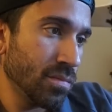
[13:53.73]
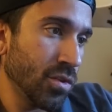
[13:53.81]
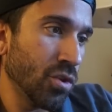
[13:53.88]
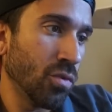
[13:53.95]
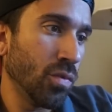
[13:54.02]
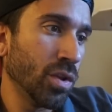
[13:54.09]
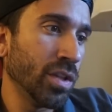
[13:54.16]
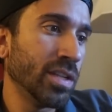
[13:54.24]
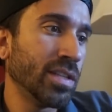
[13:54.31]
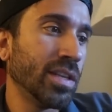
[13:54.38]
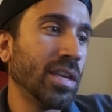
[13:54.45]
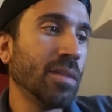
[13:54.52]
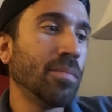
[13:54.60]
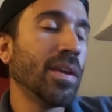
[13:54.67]
you're willing
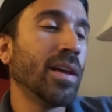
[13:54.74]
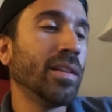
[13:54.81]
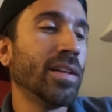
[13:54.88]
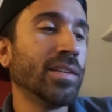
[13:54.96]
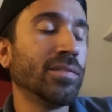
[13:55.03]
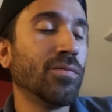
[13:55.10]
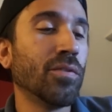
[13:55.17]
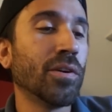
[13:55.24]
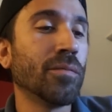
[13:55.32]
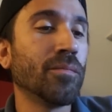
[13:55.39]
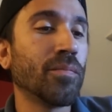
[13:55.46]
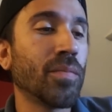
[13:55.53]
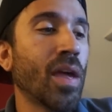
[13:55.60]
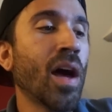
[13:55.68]
to keep the LS for?
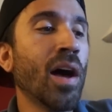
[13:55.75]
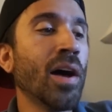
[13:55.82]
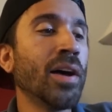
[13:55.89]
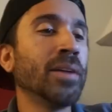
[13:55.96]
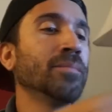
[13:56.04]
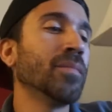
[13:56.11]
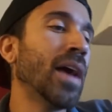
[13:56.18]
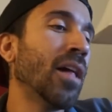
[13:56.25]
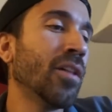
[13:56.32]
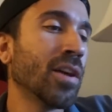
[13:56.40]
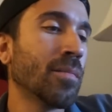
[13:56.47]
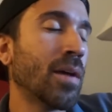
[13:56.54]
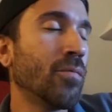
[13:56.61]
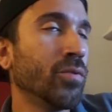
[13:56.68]
How
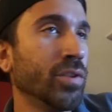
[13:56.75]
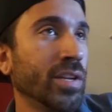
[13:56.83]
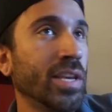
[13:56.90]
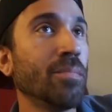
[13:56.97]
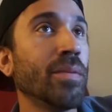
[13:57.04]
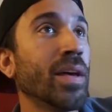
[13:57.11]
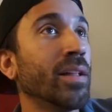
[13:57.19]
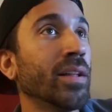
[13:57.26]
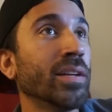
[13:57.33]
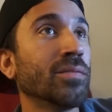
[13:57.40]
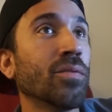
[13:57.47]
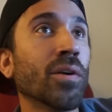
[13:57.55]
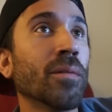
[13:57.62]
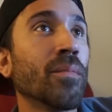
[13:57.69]
long am I willing to keep the LS
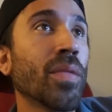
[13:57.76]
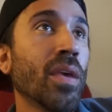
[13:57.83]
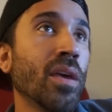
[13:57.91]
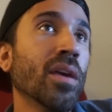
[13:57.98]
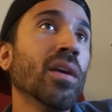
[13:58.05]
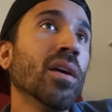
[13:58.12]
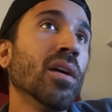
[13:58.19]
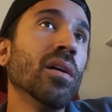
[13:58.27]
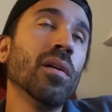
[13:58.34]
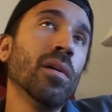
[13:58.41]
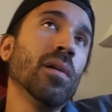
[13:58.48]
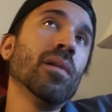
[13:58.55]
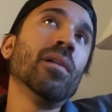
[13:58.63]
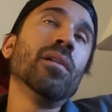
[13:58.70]
for?
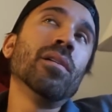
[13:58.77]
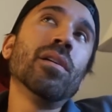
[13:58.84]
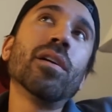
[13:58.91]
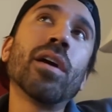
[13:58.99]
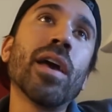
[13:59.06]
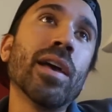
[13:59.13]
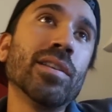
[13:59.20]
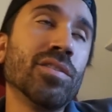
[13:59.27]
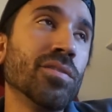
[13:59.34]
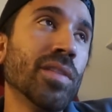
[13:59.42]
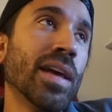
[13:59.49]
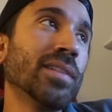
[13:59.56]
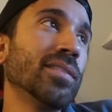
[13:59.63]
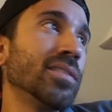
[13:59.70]
Okay, so
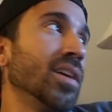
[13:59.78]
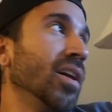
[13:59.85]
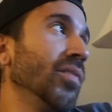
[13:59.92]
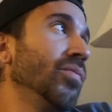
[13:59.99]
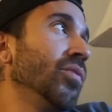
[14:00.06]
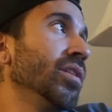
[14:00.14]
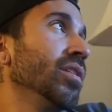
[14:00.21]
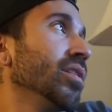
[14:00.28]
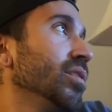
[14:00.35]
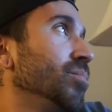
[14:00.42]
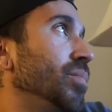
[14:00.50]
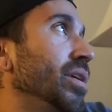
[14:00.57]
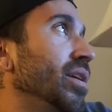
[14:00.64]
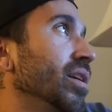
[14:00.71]
that's a tough one
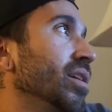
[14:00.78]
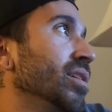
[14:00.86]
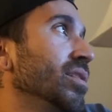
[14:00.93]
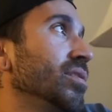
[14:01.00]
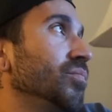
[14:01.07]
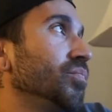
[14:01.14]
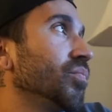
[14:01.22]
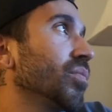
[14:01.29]
because